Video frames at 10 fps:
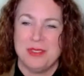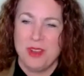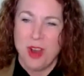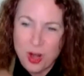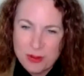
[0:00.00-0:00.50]
for
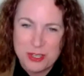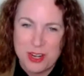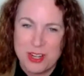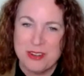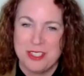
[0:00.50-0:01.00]
the
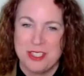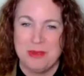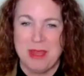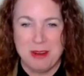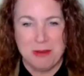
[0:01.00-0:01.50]
arbitrator
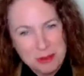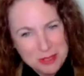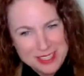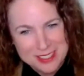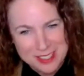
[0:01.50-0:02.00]
to make
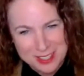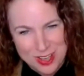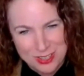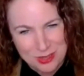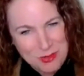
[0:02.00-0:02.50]
rulings
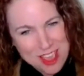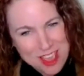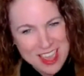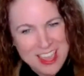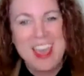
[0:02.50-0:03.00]
along the
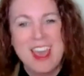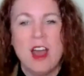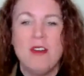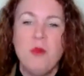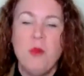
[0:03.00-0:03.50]
way
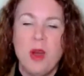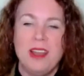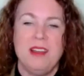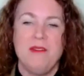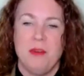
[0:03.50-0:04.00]
of
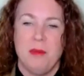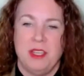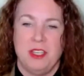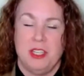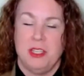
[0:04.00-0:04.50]
what
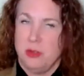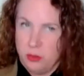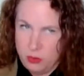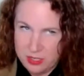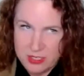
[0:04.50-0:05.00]
information
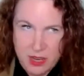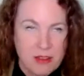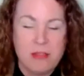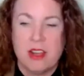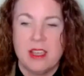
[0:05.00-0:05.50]
or
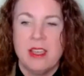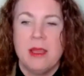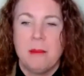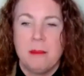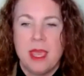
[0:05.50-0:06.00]
discovery
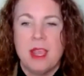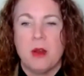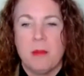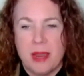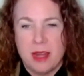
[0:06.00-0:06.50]
may
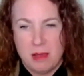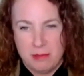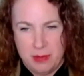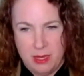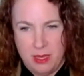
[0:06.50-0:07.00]
or may
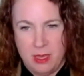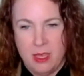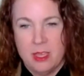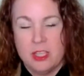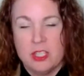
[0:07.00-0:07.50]
not be,
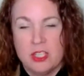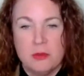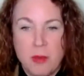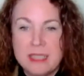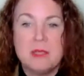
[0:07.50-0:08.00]

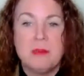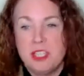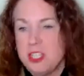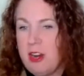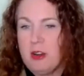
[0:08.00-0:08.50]
must be
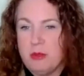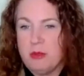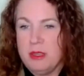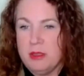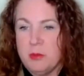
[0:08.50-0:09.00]
shared with
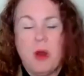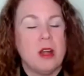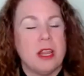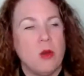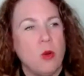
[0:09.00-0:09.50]
the other
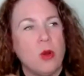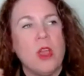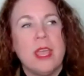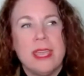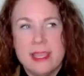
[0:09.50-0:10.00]
party, or
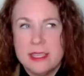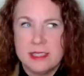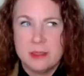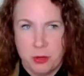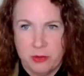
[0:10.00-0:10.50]

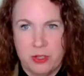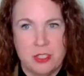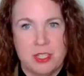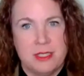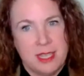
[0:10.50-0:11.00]
is
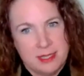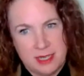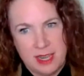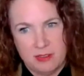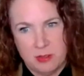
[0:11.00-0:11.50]
privileged and
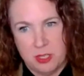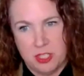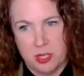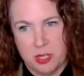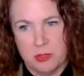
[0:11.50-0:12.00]
doesn't have to be
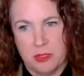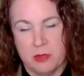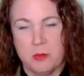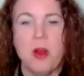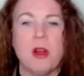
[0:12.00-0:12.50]
shared with the
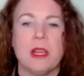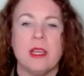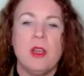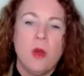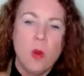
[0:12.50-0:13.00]
other
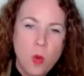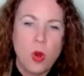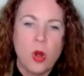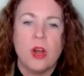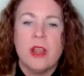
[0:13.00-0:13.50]
party,
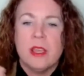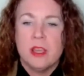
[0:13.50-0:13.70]
or,